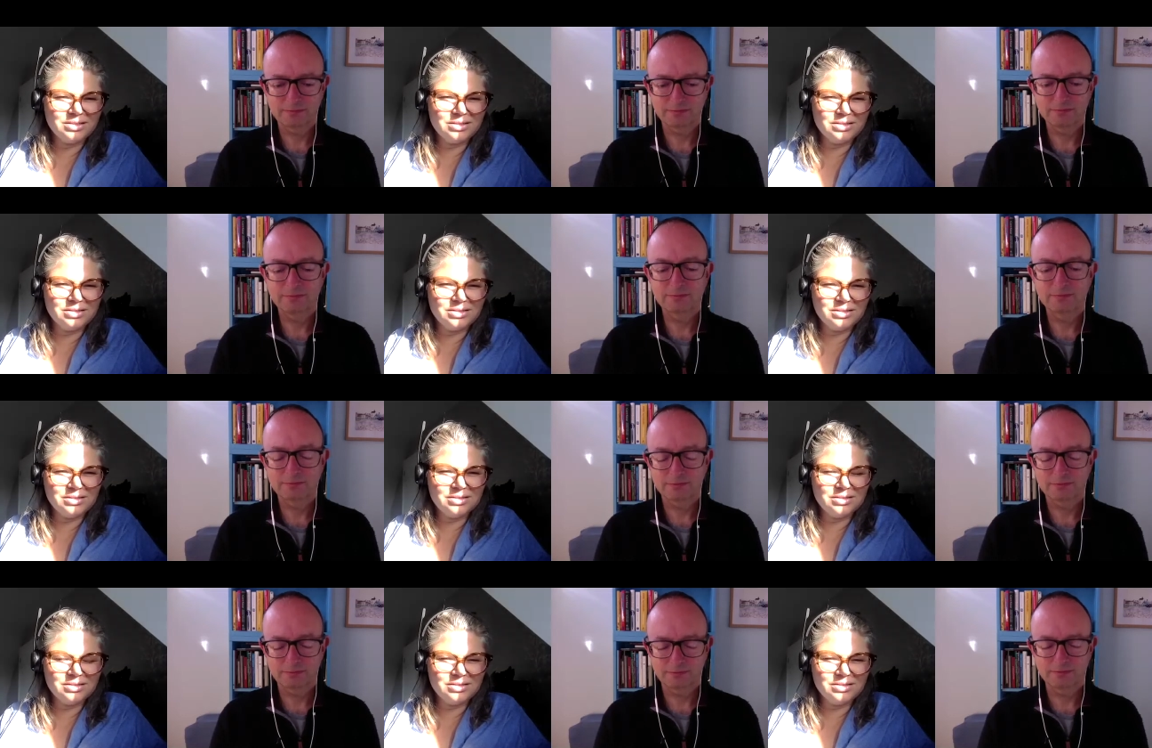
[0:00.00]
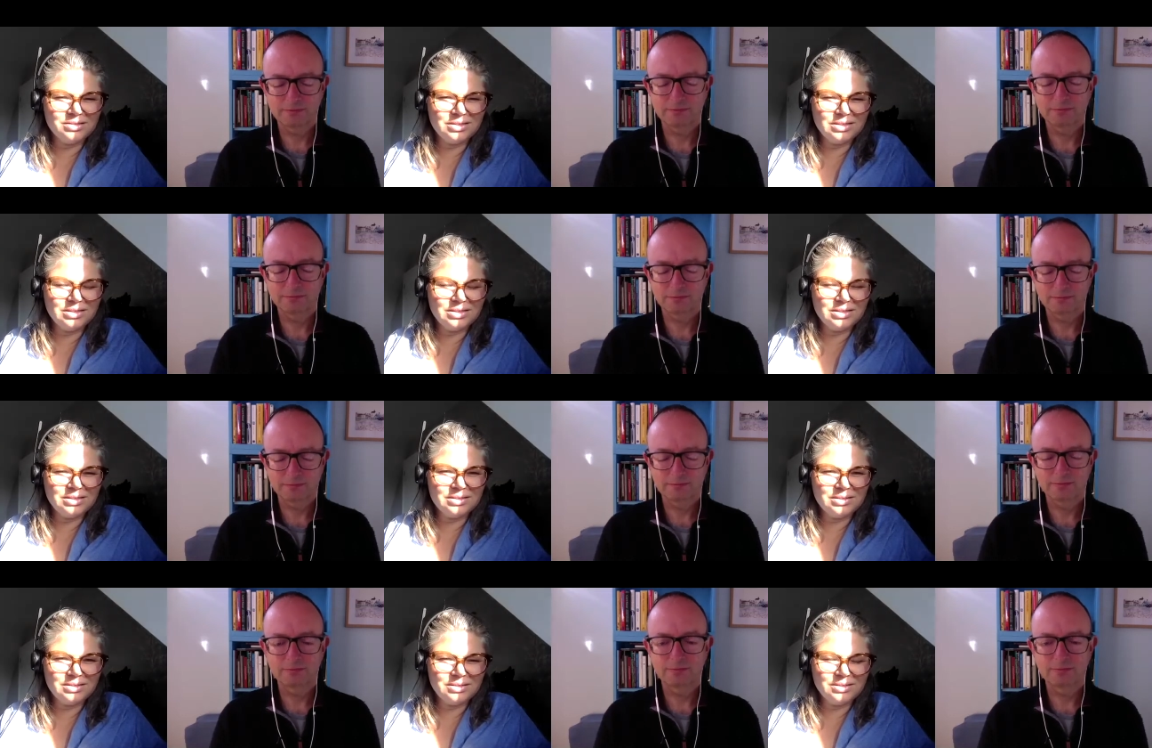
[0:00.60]

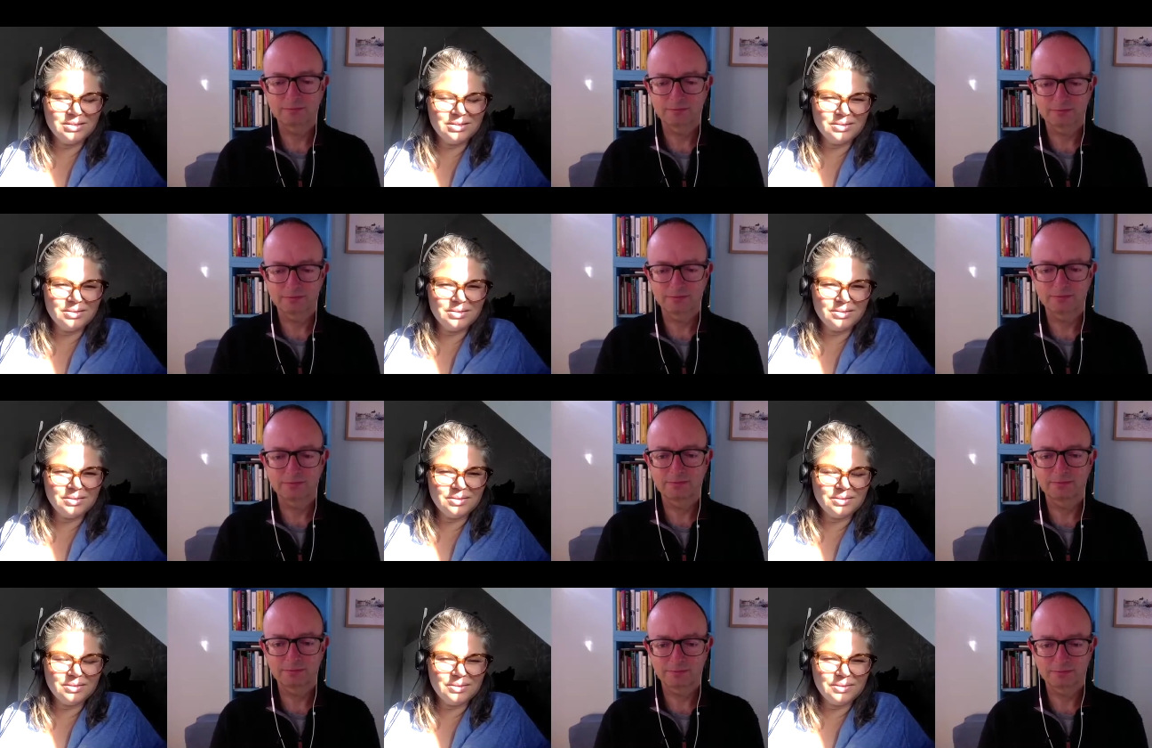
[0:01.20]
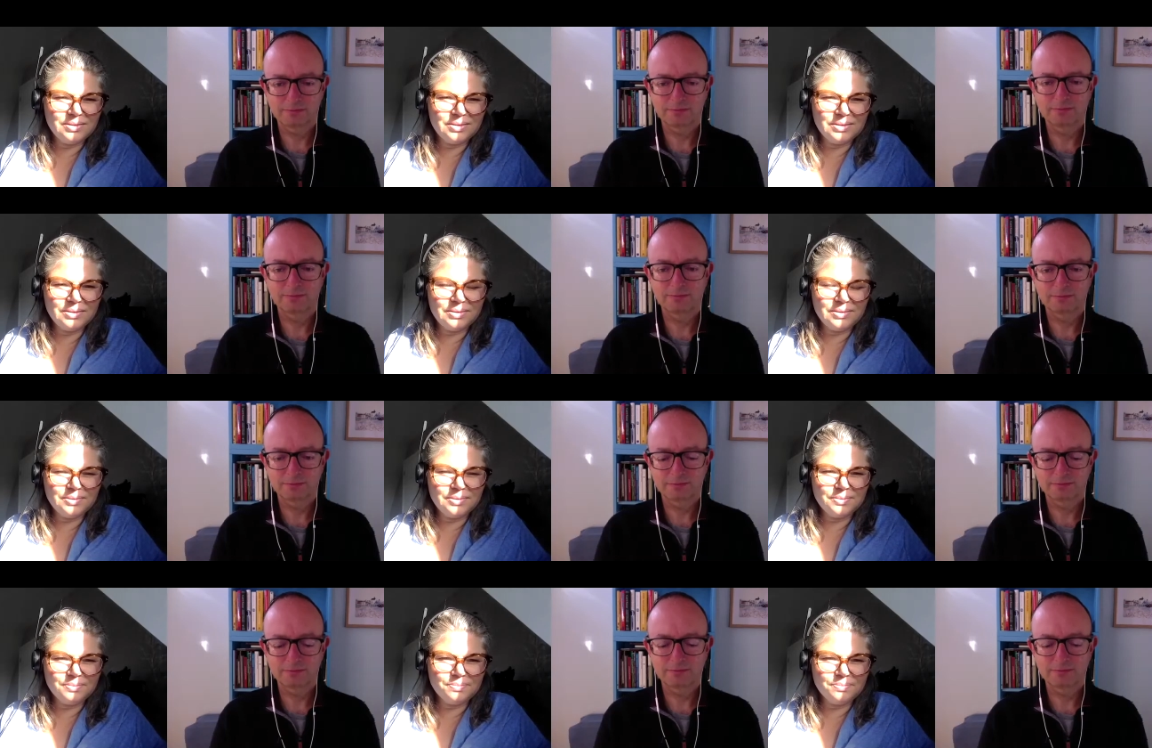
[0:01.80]

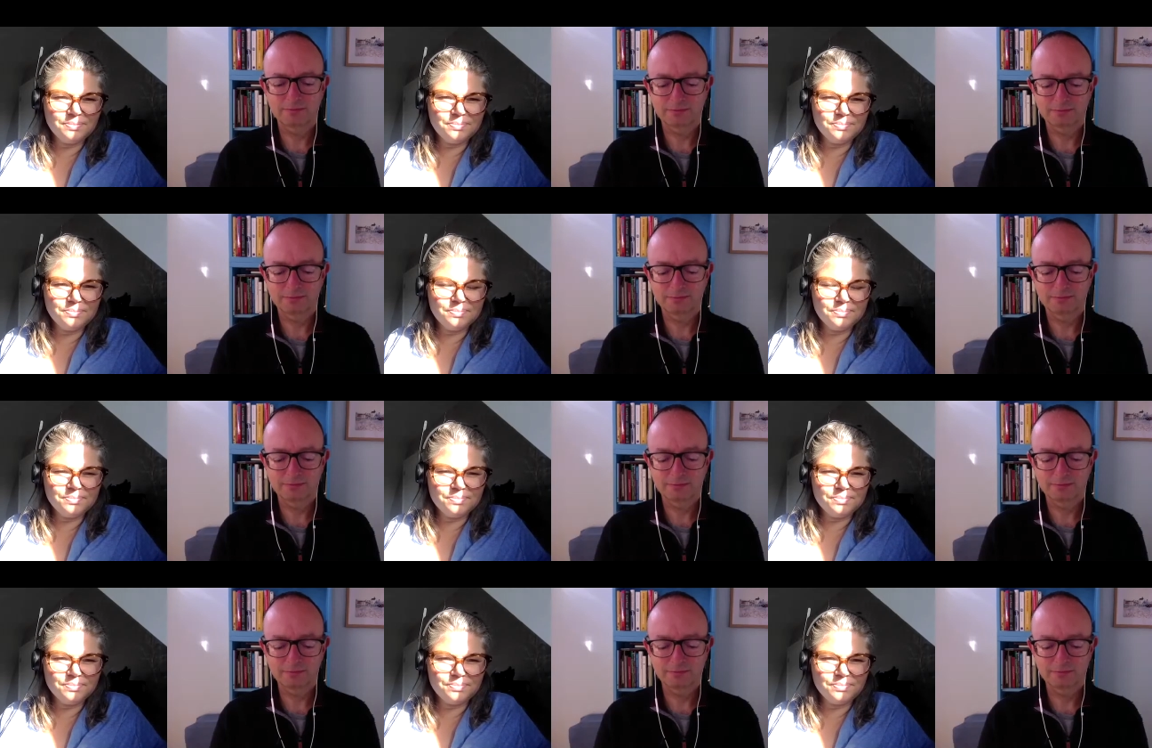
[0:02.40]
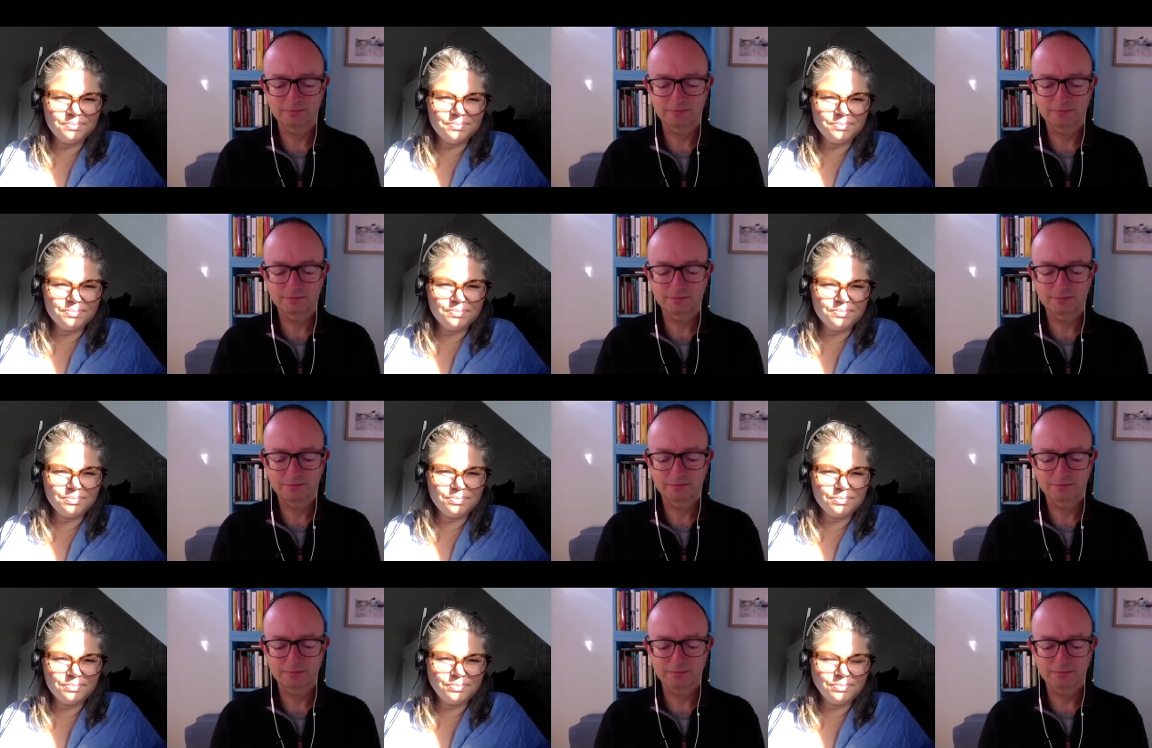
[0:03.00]

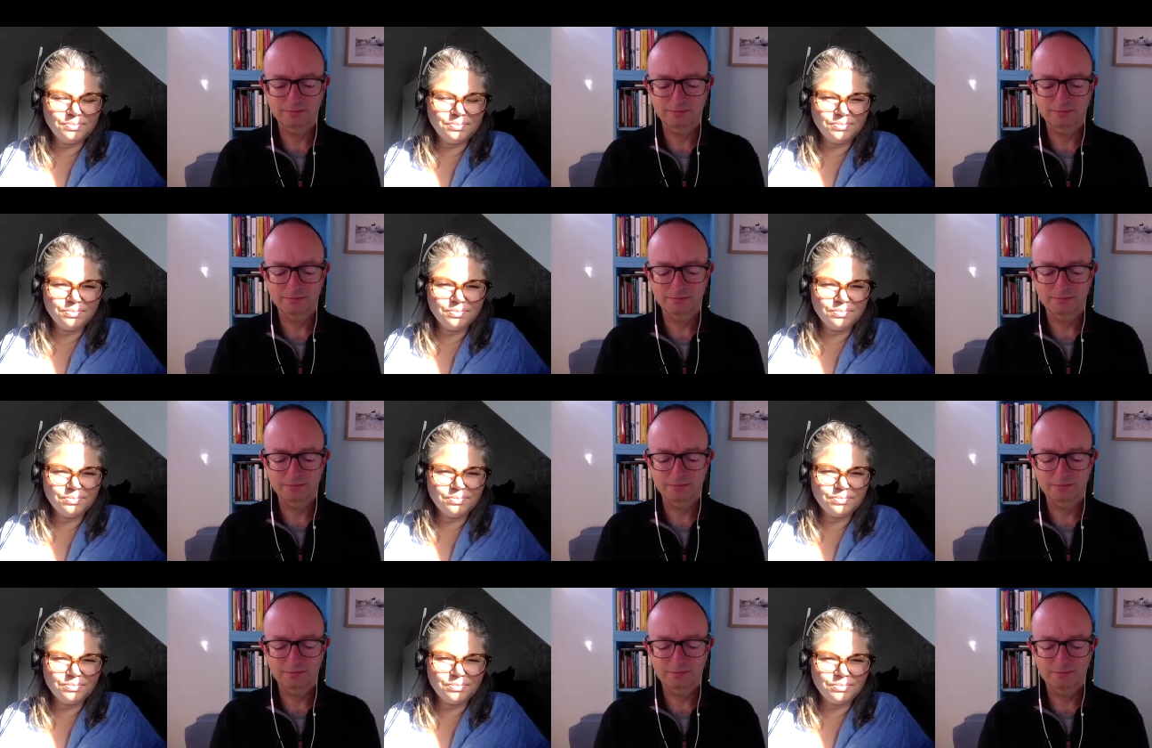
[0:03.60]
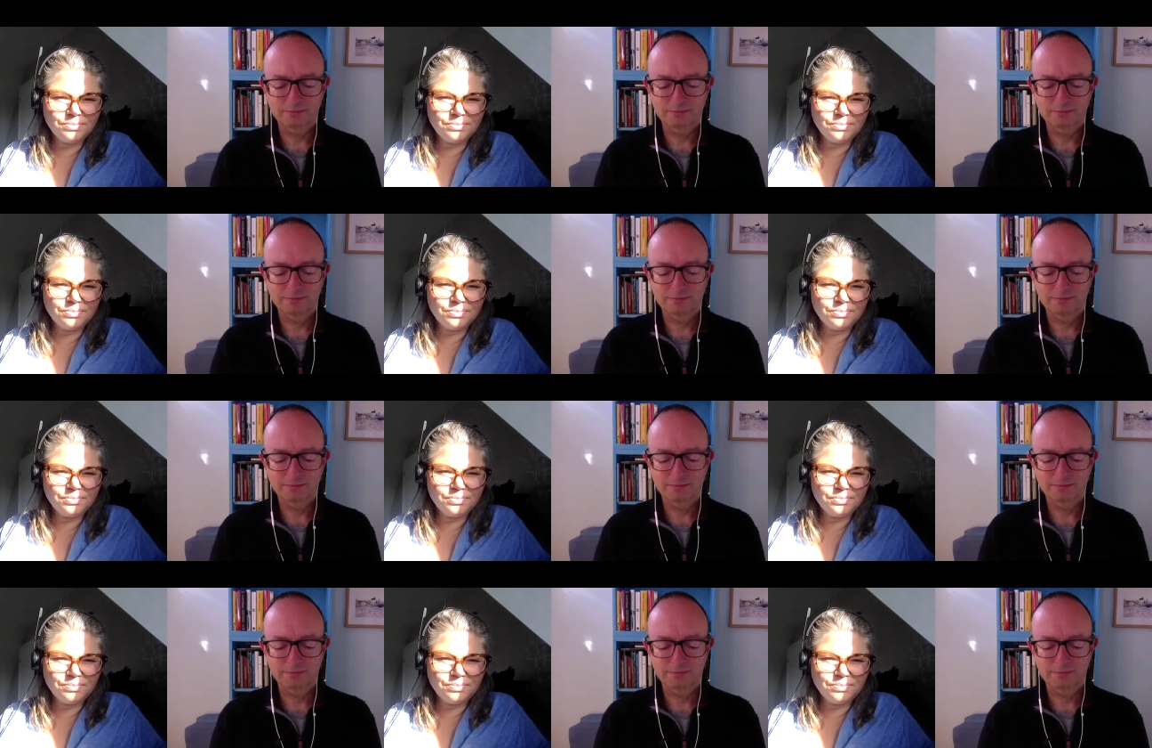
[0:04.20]
No one is speaking in this clip.